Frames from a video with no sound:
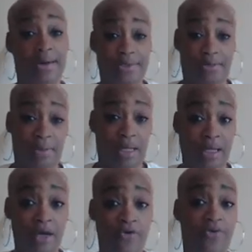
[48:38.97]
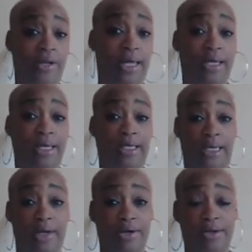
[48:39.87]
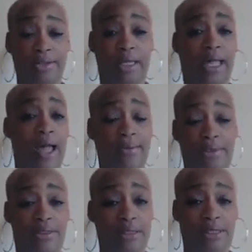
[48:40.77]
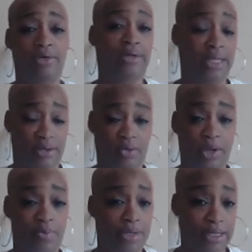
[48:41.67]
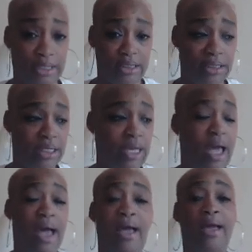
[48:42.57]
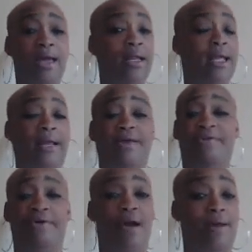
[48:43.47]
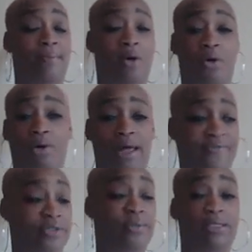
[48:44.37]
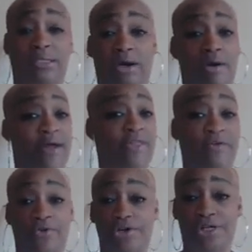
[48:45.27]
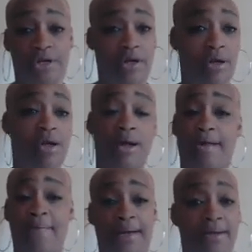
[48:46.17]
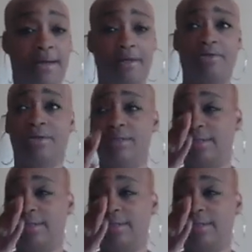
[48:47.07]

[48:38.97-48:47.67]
was me for like a year. Like, I was literally the weepiest. I ain't never cried in my whole life as much as I cried that first year of my diagnosis.